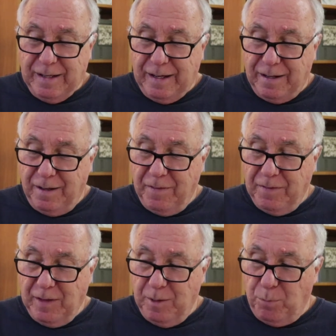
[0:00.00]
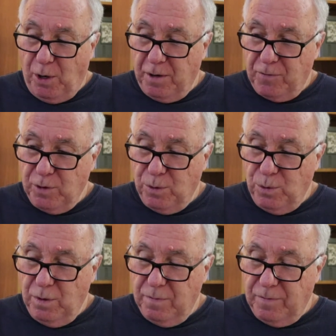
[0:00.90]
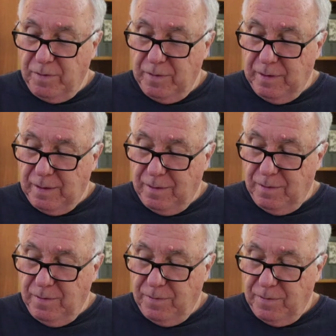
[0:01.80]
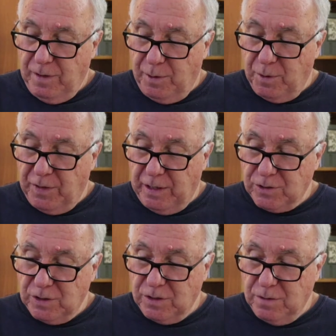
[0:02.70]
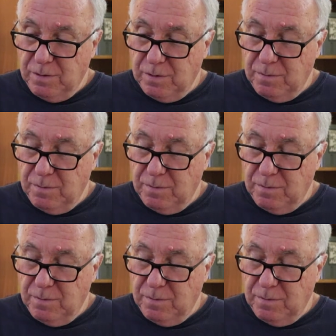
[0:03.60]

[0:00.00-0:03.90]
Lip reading: Then they brought a few 100,000